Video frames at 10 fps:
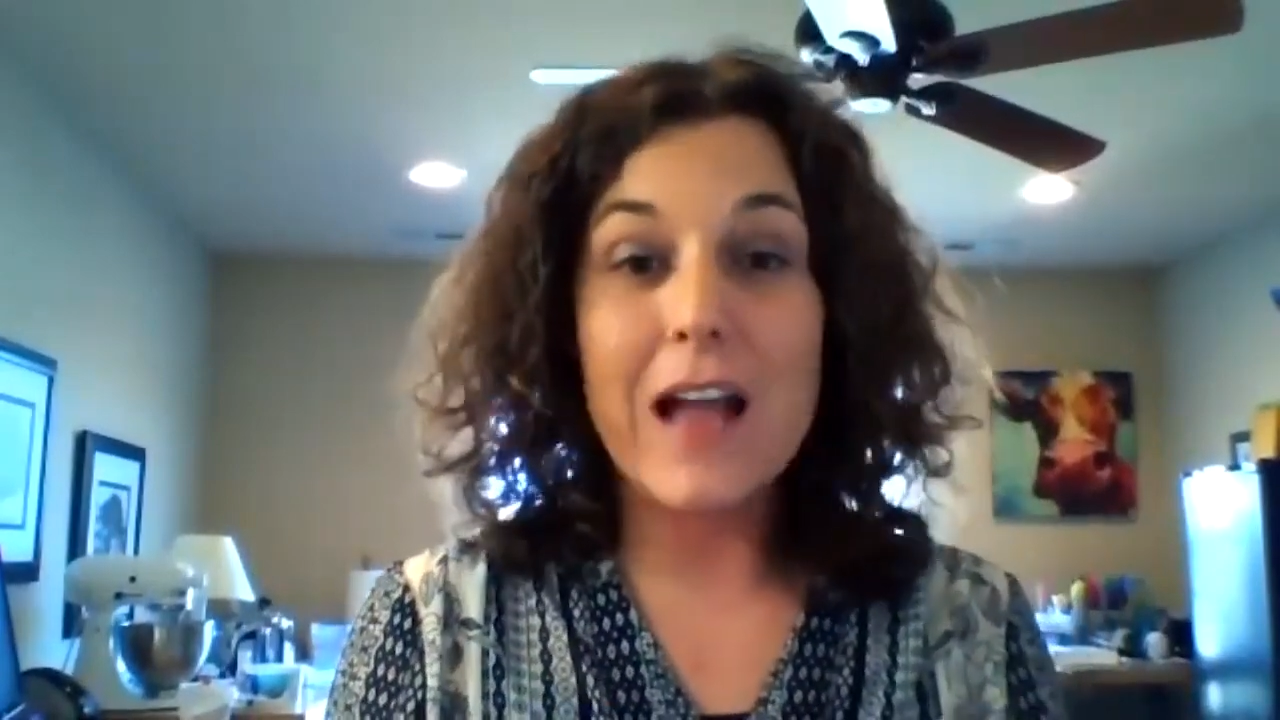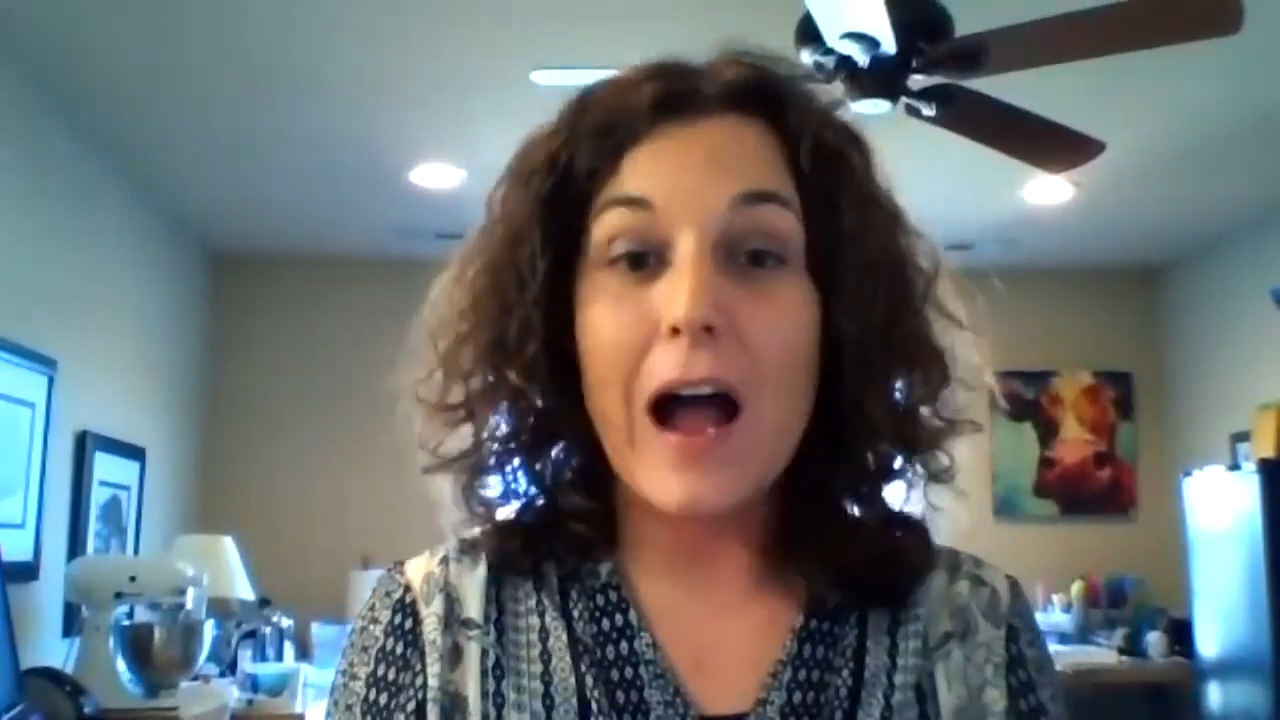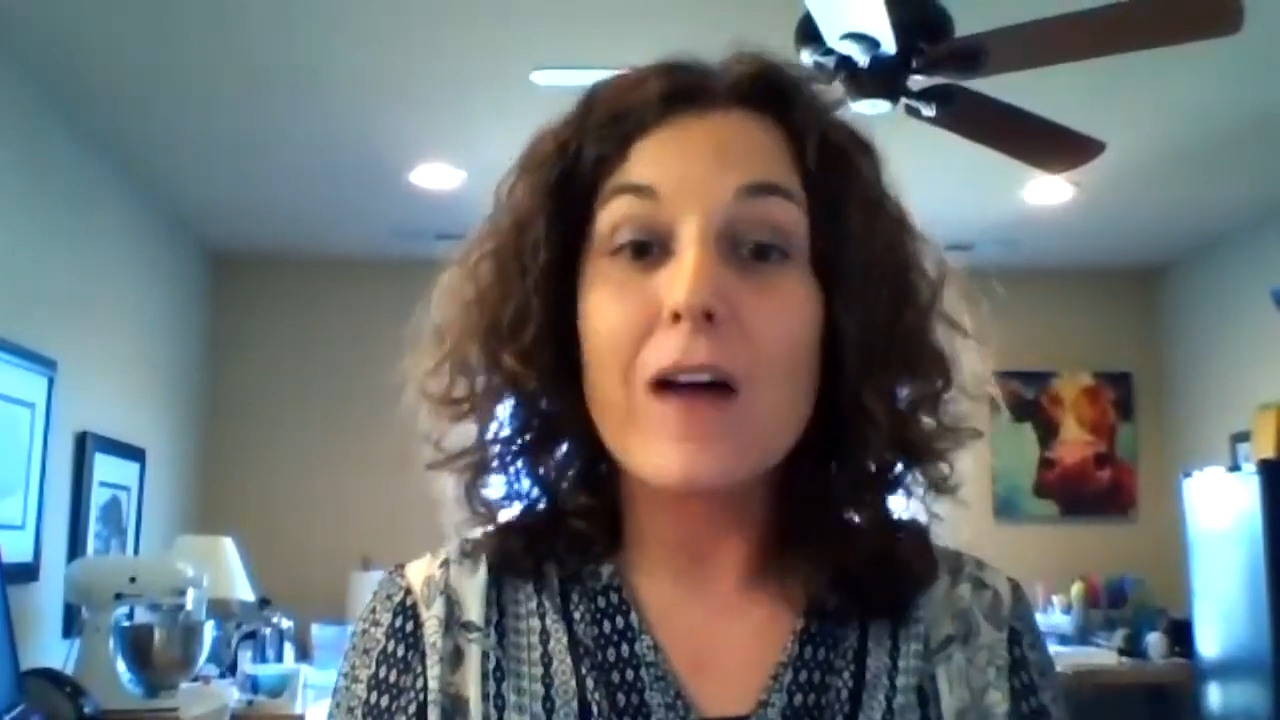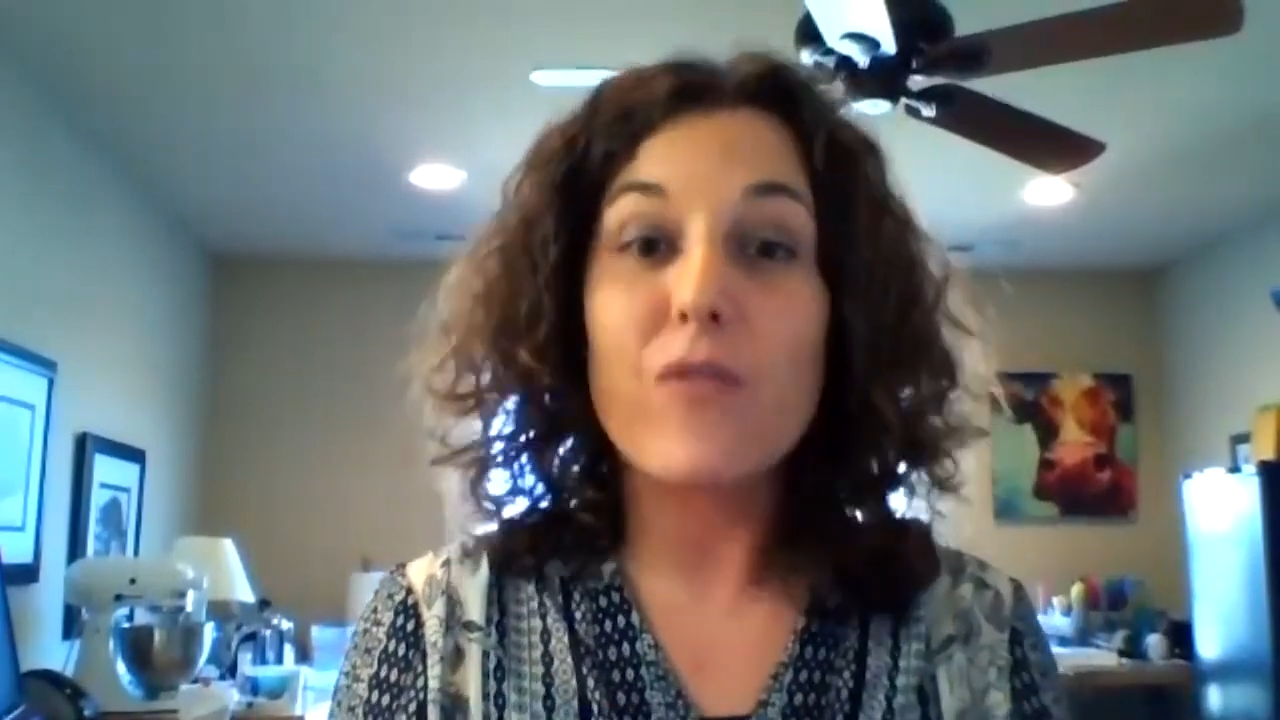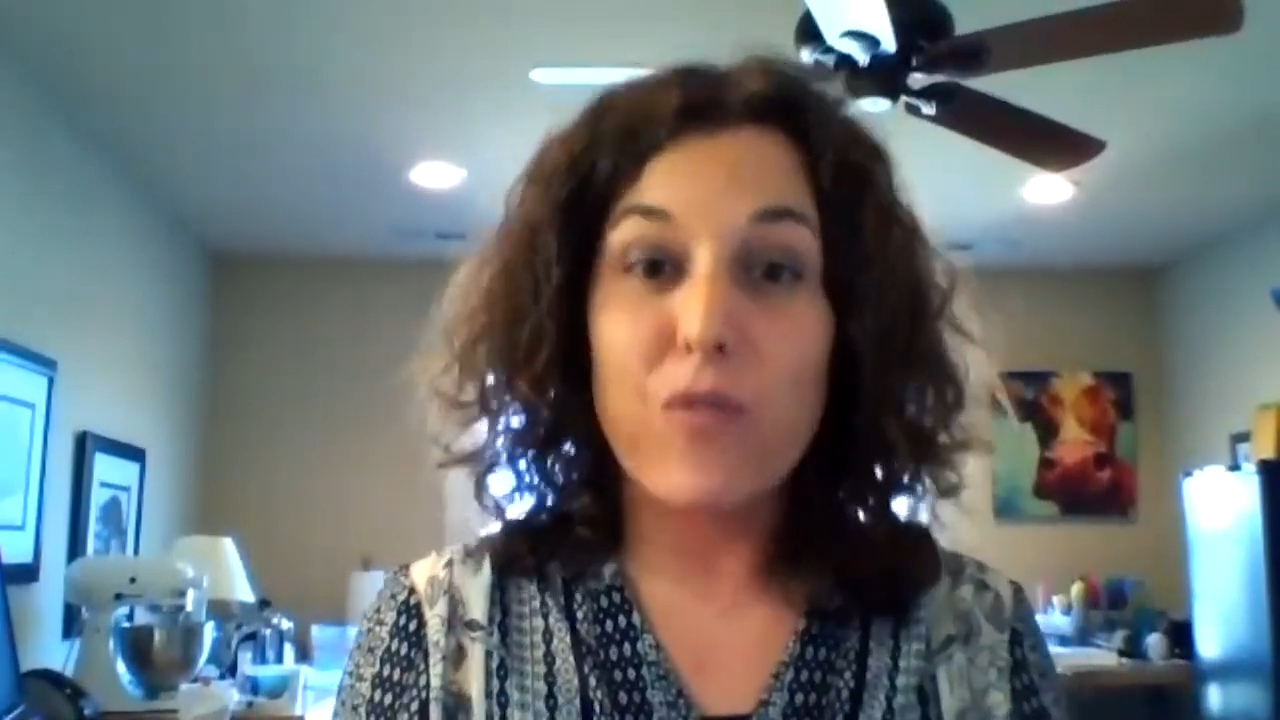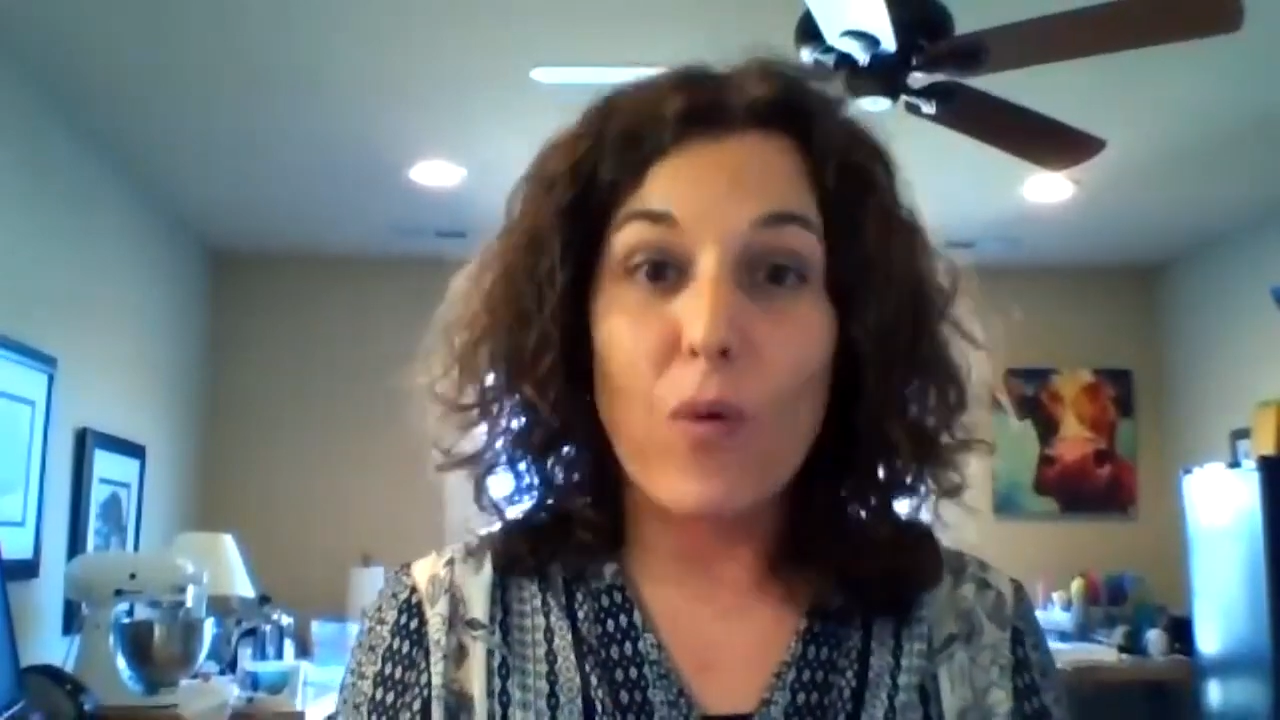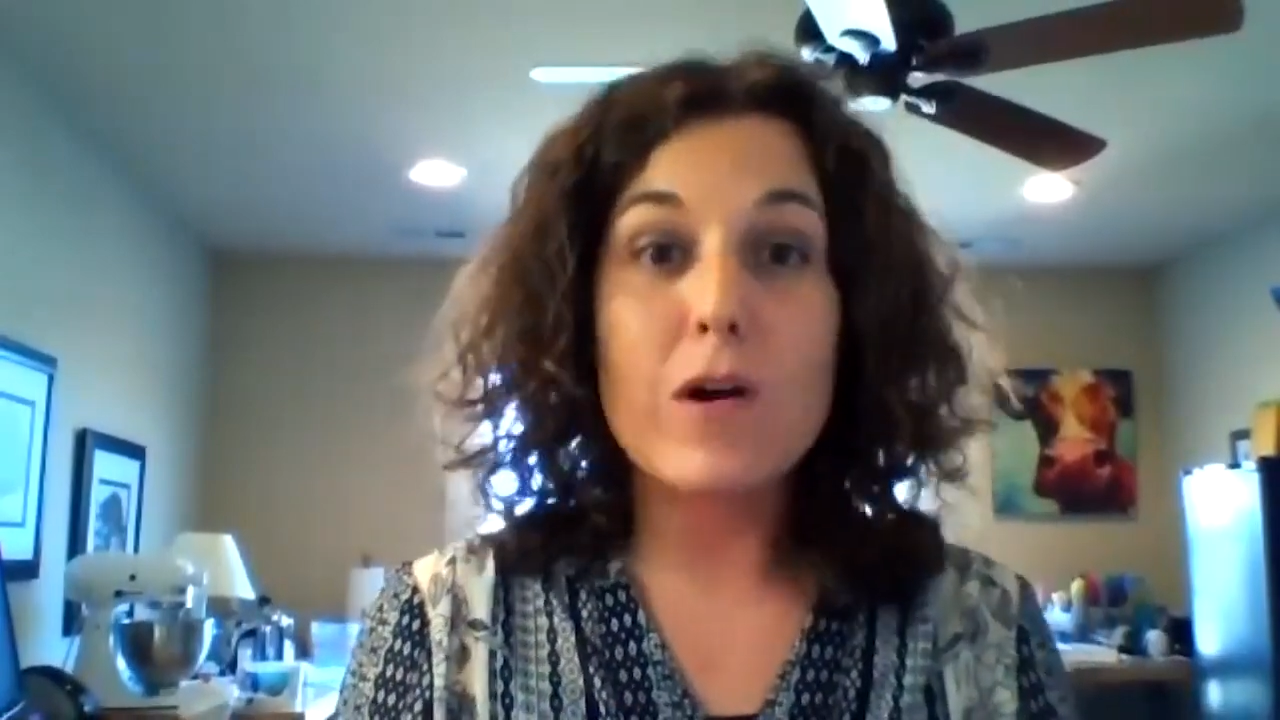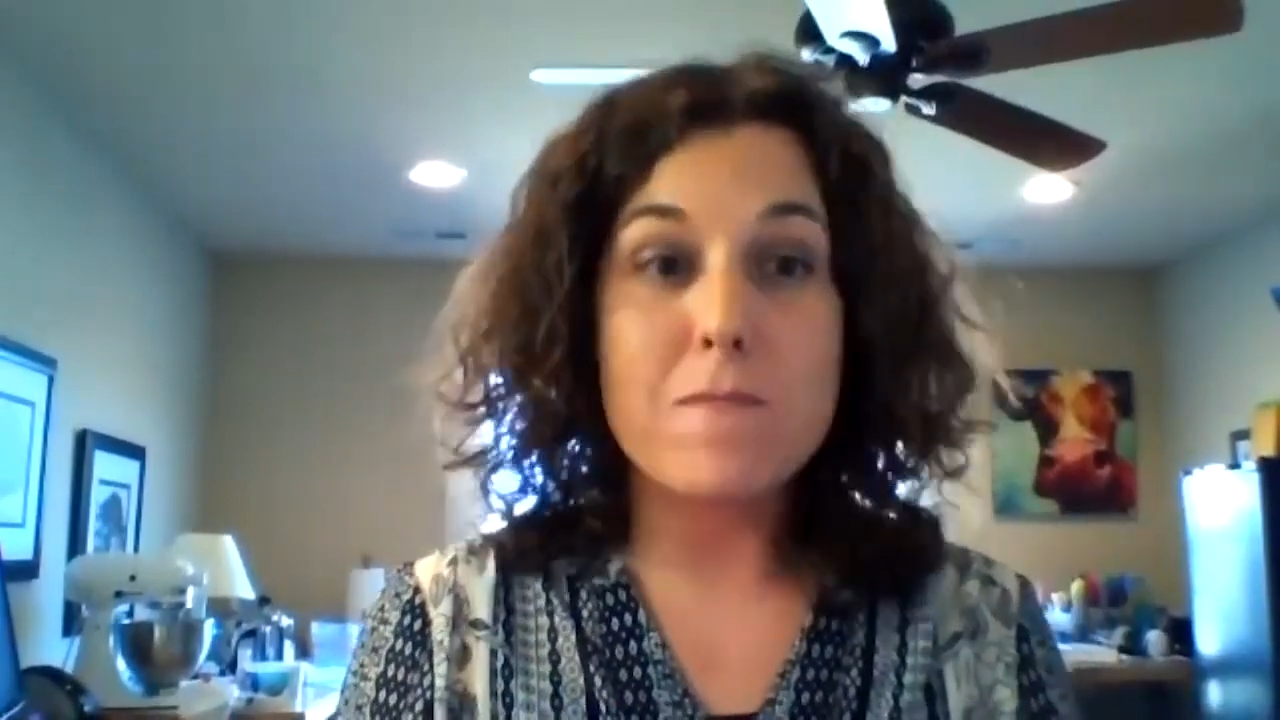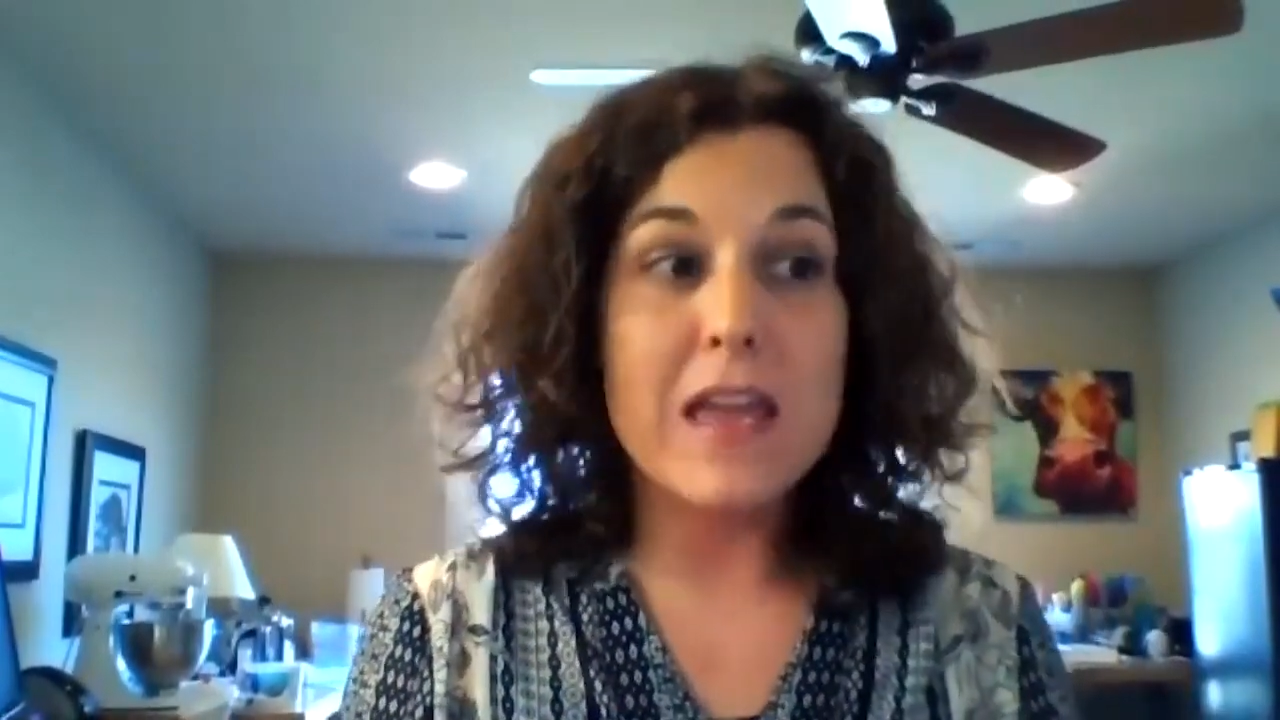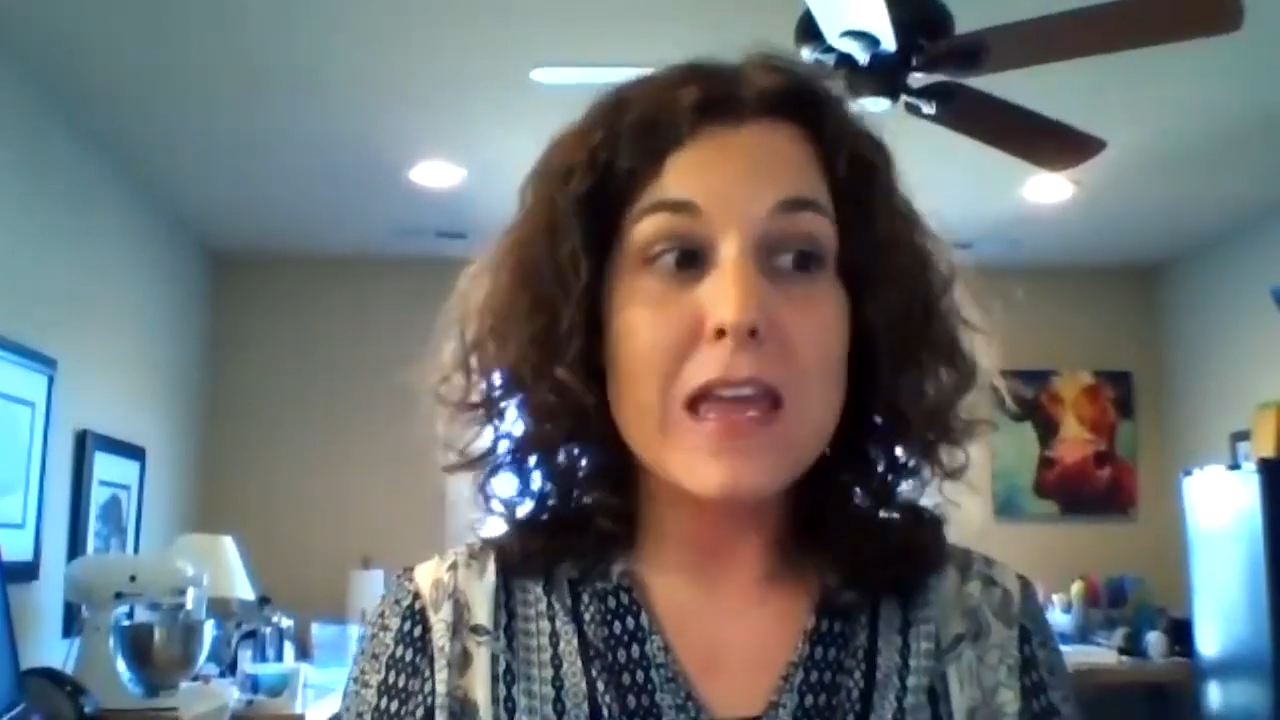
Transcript: not for